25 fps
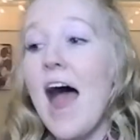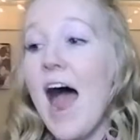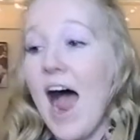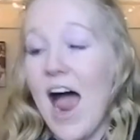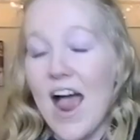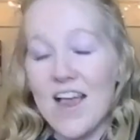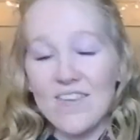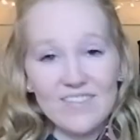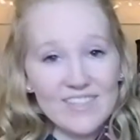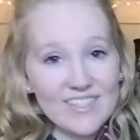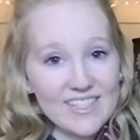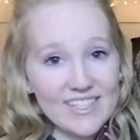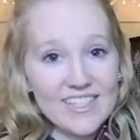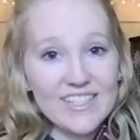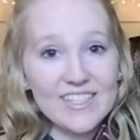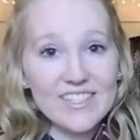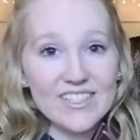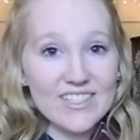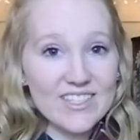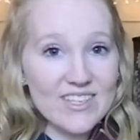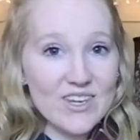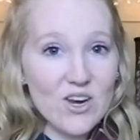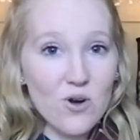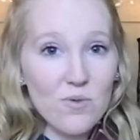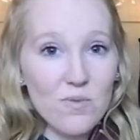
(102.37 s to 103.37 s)
I've seen
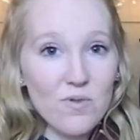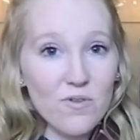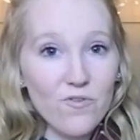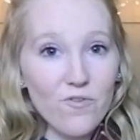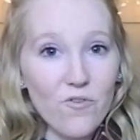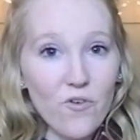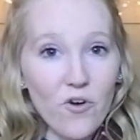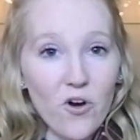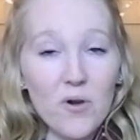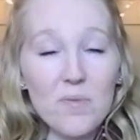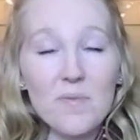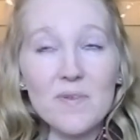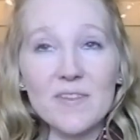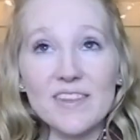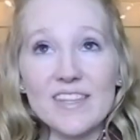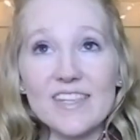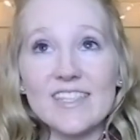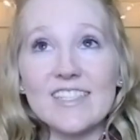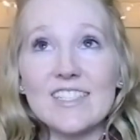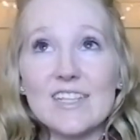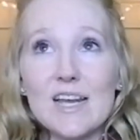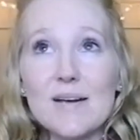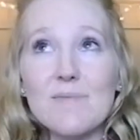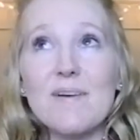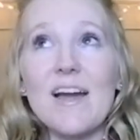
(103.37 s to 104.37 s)
snow before, but
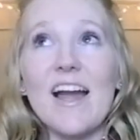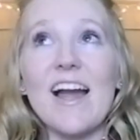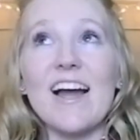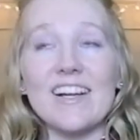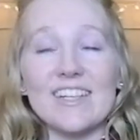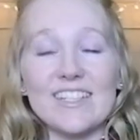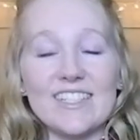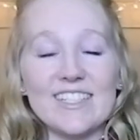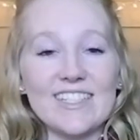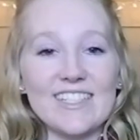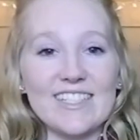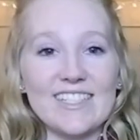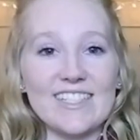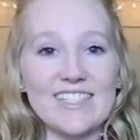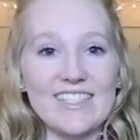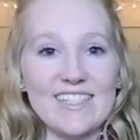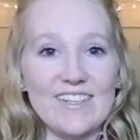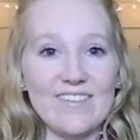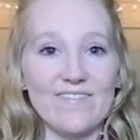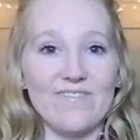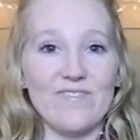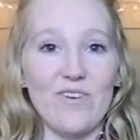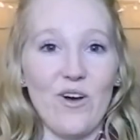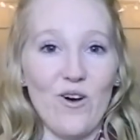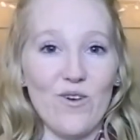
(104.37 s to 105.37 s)
this time I actually got to see
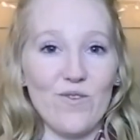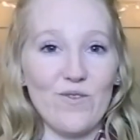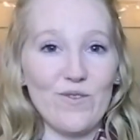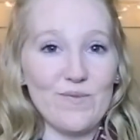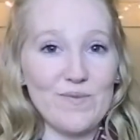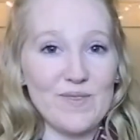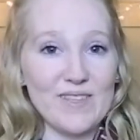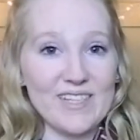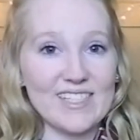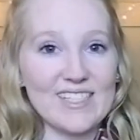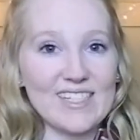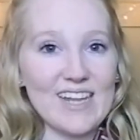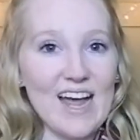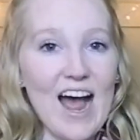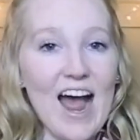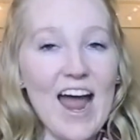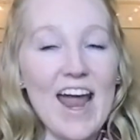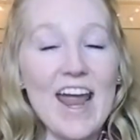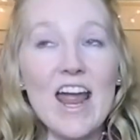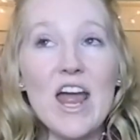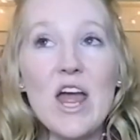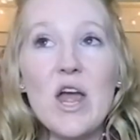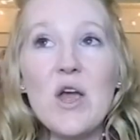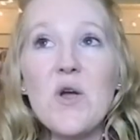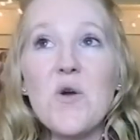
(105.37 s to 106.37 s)
it fall from the
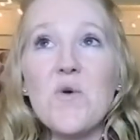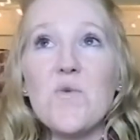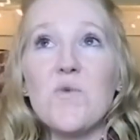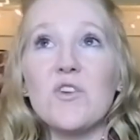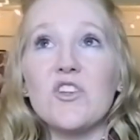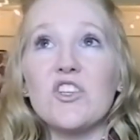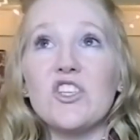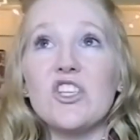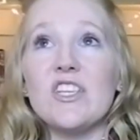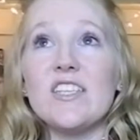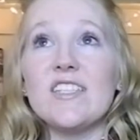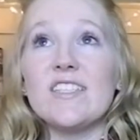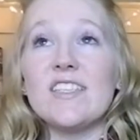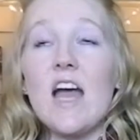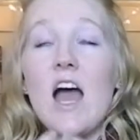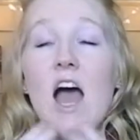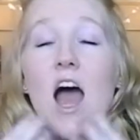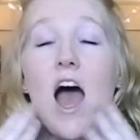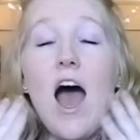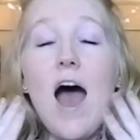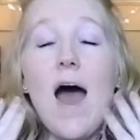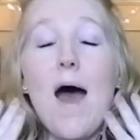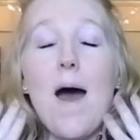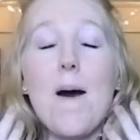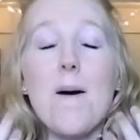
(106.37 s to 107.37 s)
sky, which is
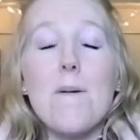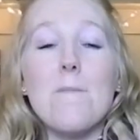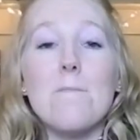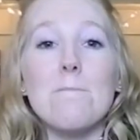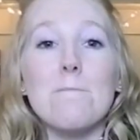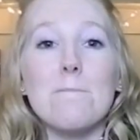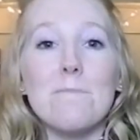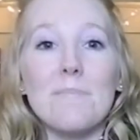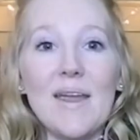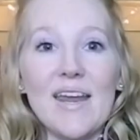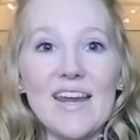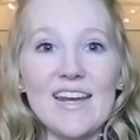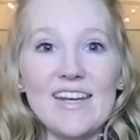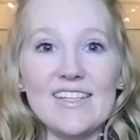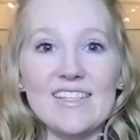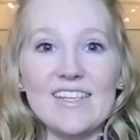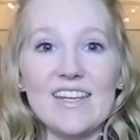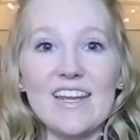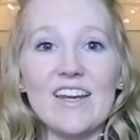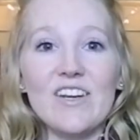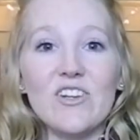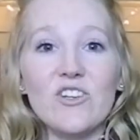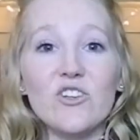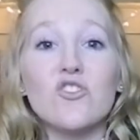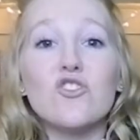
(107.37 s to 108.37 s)
amazing.
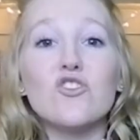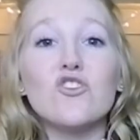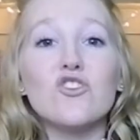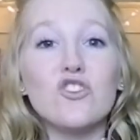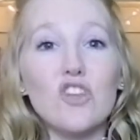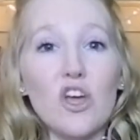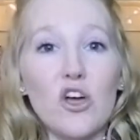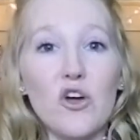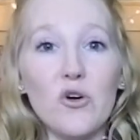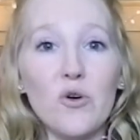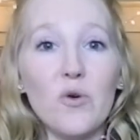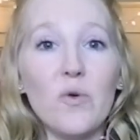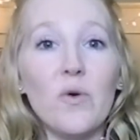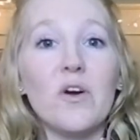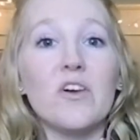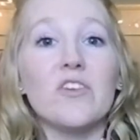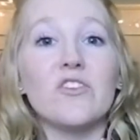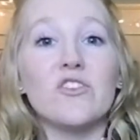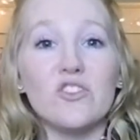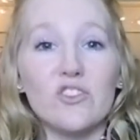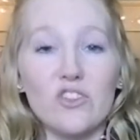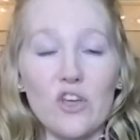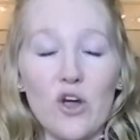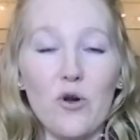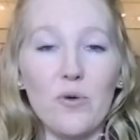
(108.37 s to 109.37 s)
It is
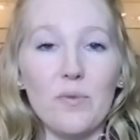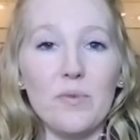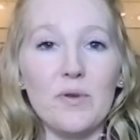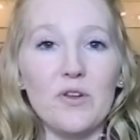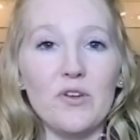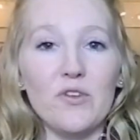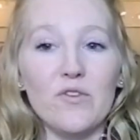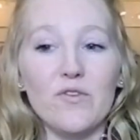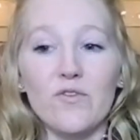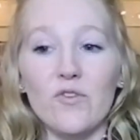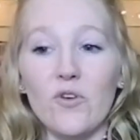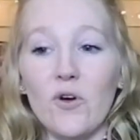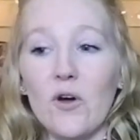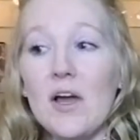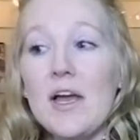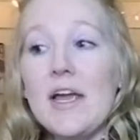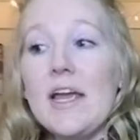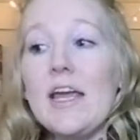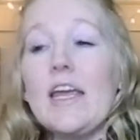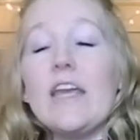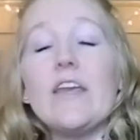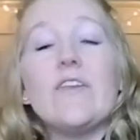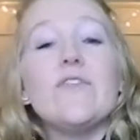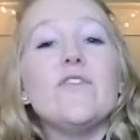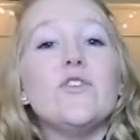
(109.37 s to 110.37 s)
so beautiful.
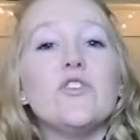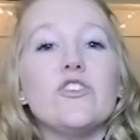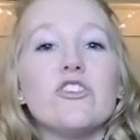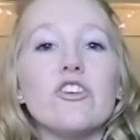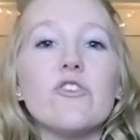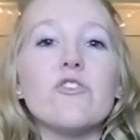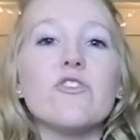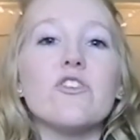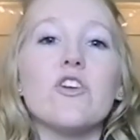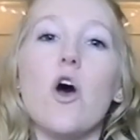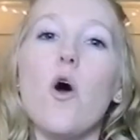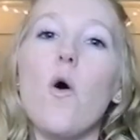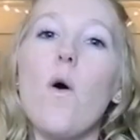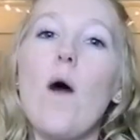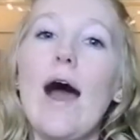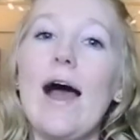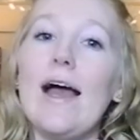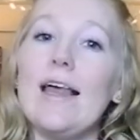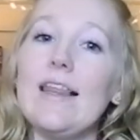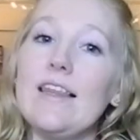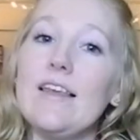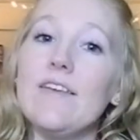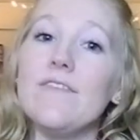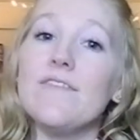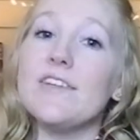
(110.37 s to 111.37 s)
If you don't know,
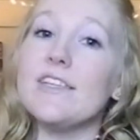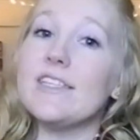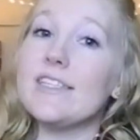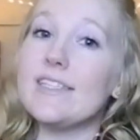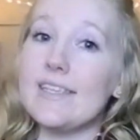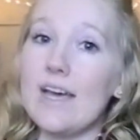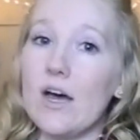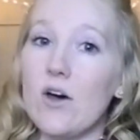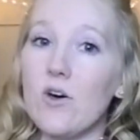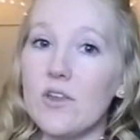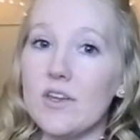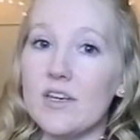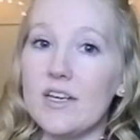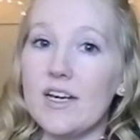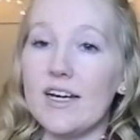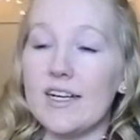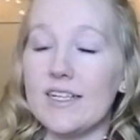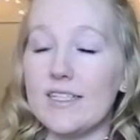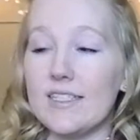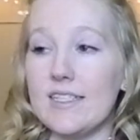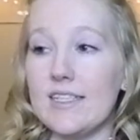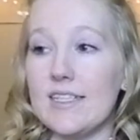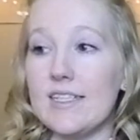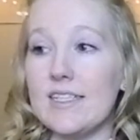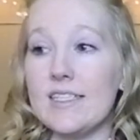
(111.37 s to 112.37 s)
I live in South
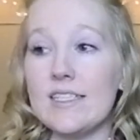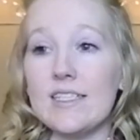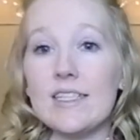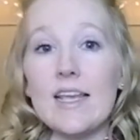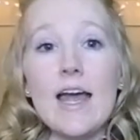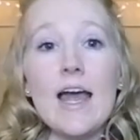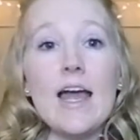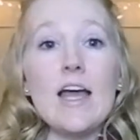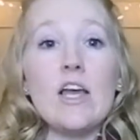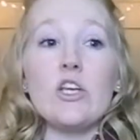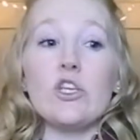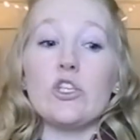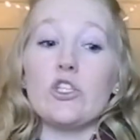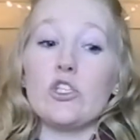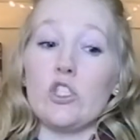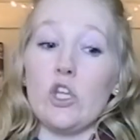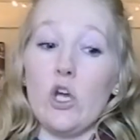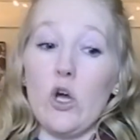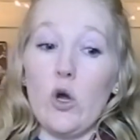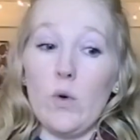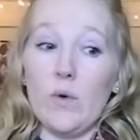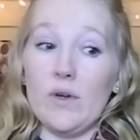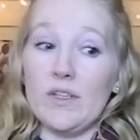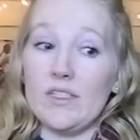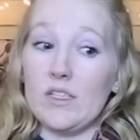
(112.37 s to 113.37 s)
Texas,
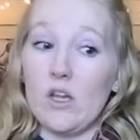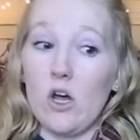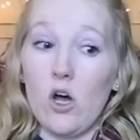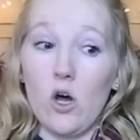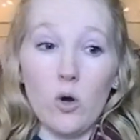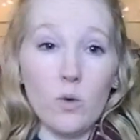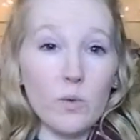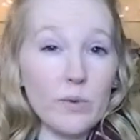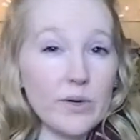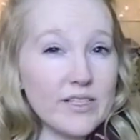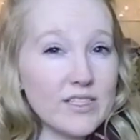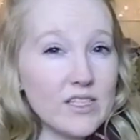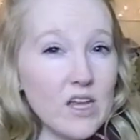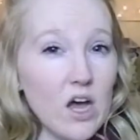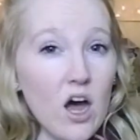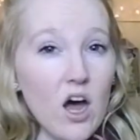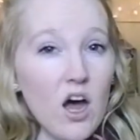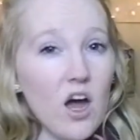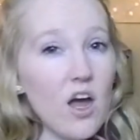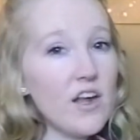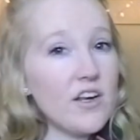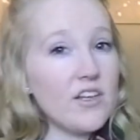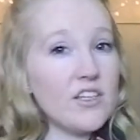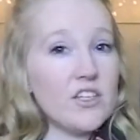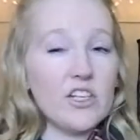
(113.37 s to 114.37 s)
so it's always
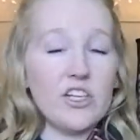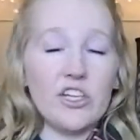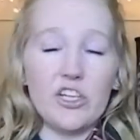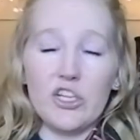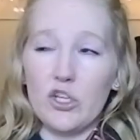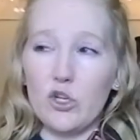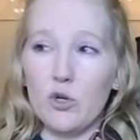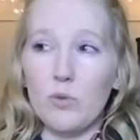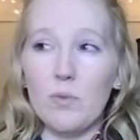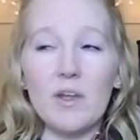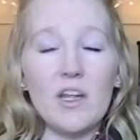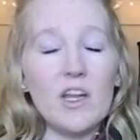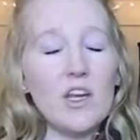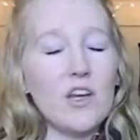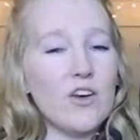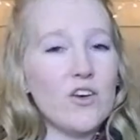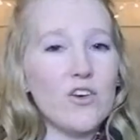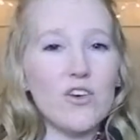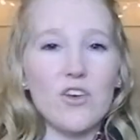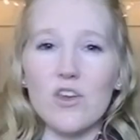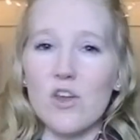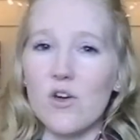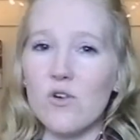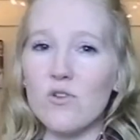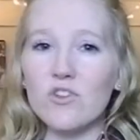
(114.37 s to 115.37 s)
hot, humid,
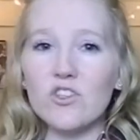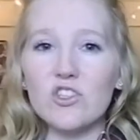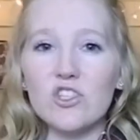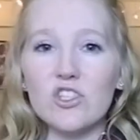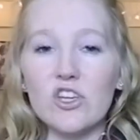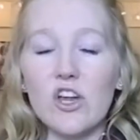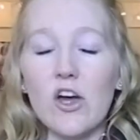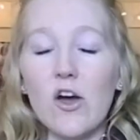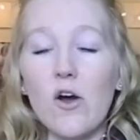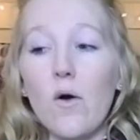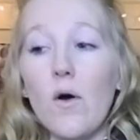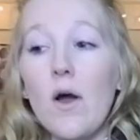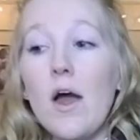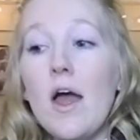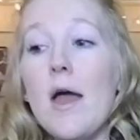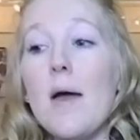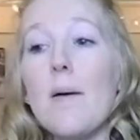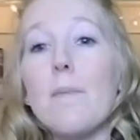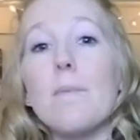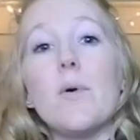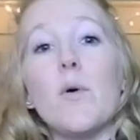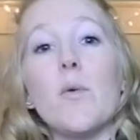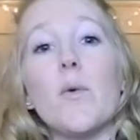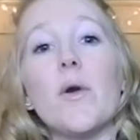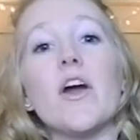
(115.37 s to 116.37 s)
no snow,
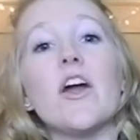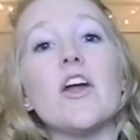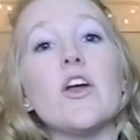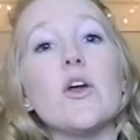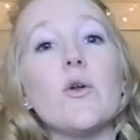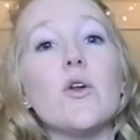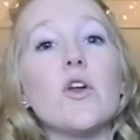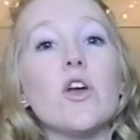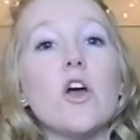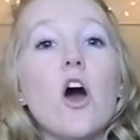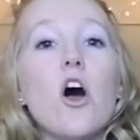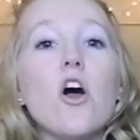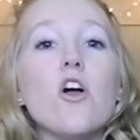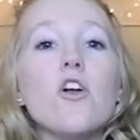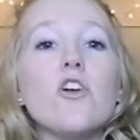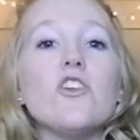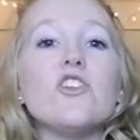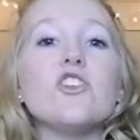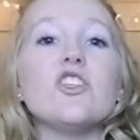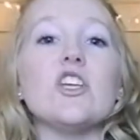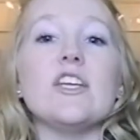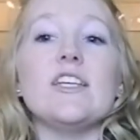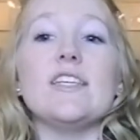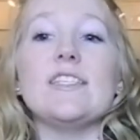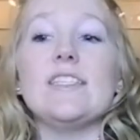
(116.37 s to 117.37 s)
but where I go to
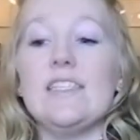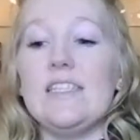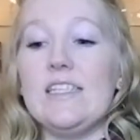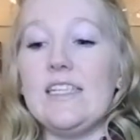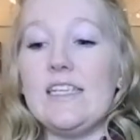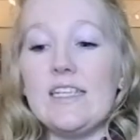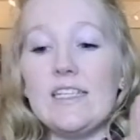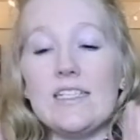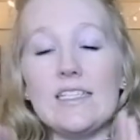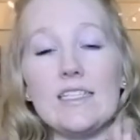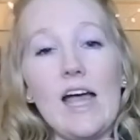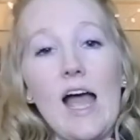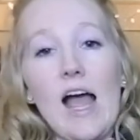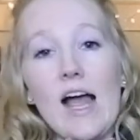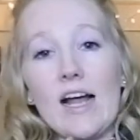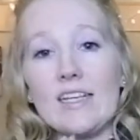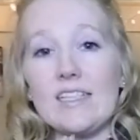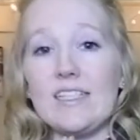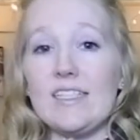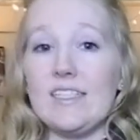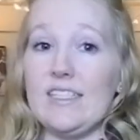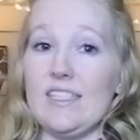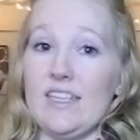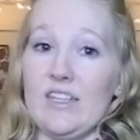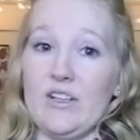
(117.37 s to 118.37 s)
college is the exact
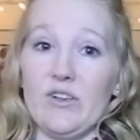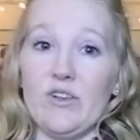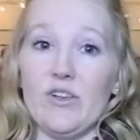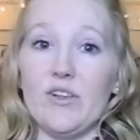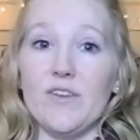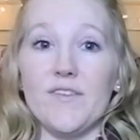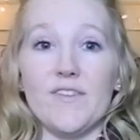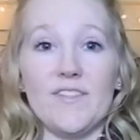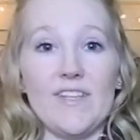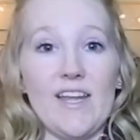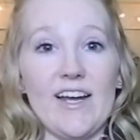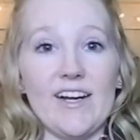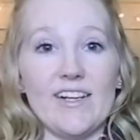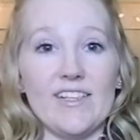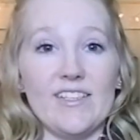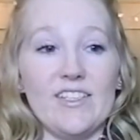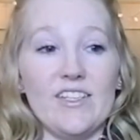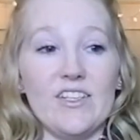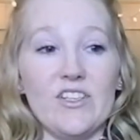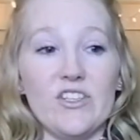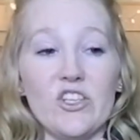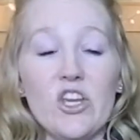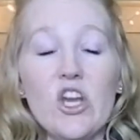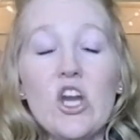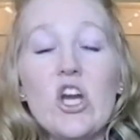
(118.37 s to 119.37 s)
center of
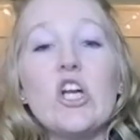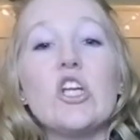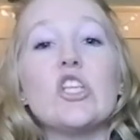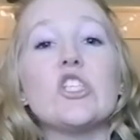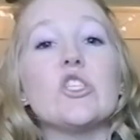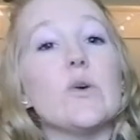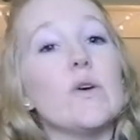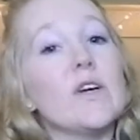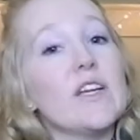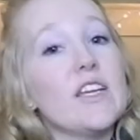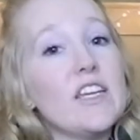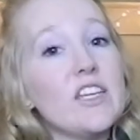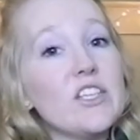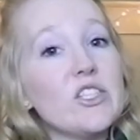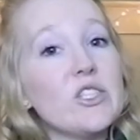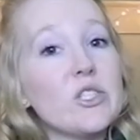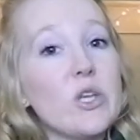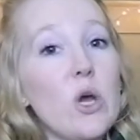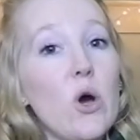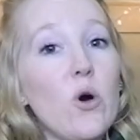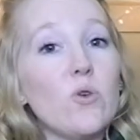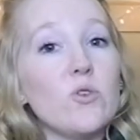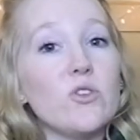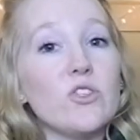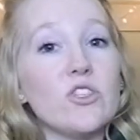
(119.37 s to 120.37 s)
Texas, so it gets
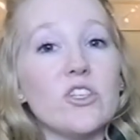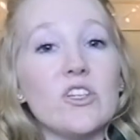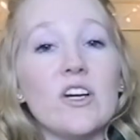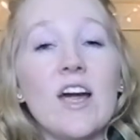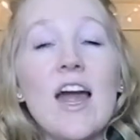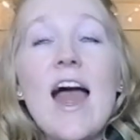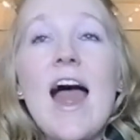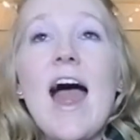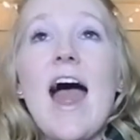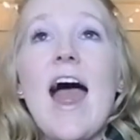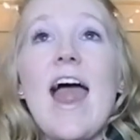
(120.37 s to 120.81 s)
colder.